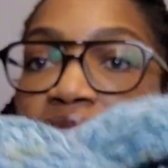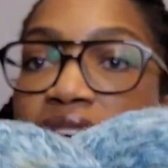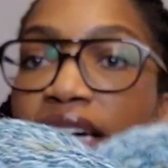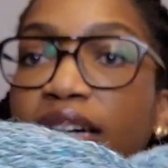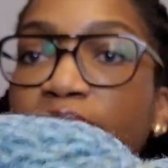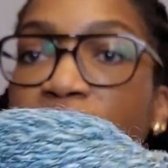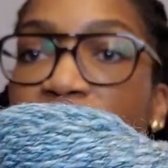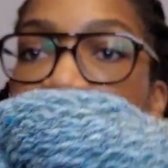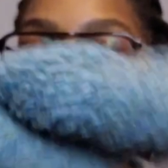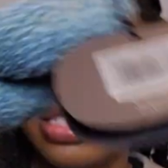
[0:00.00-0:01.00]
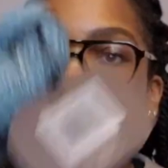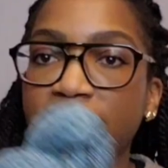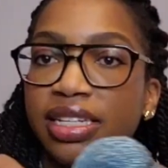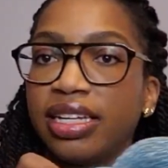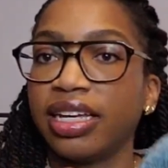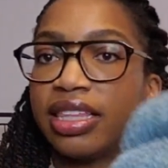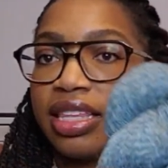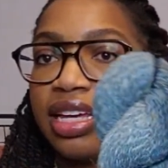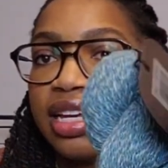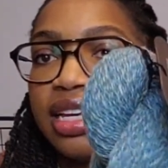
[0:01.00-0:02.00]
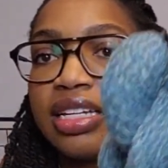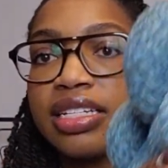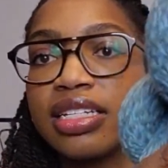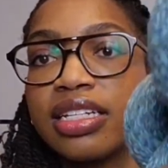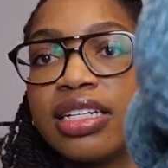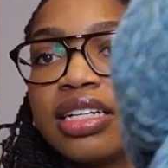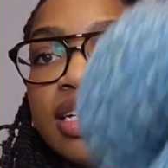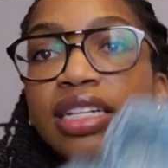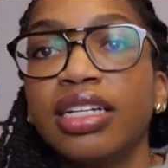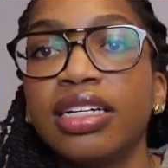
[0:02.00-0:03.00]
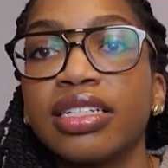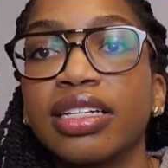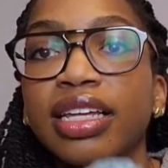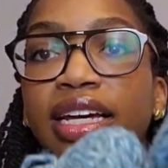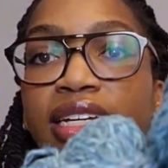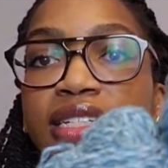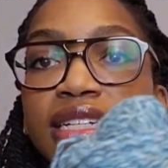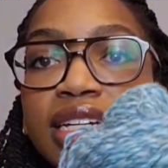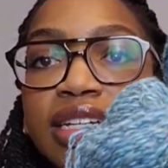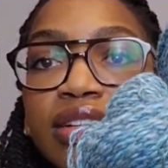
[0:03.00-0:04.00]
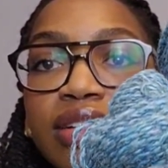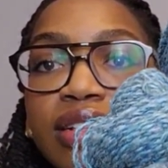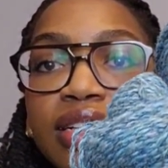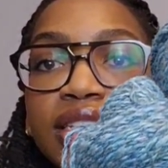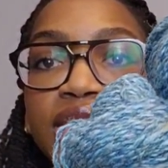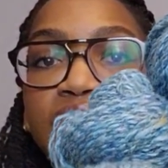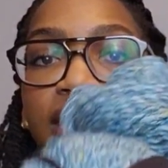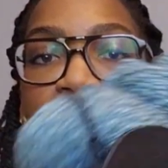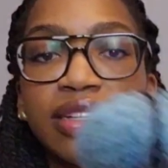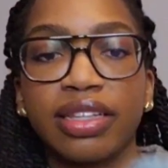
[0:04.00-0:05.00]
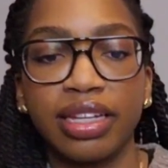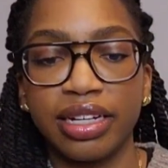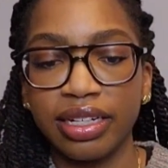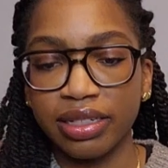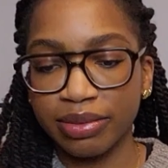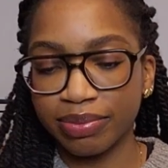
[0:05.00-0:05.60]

that you can see in that. So that is it all together there.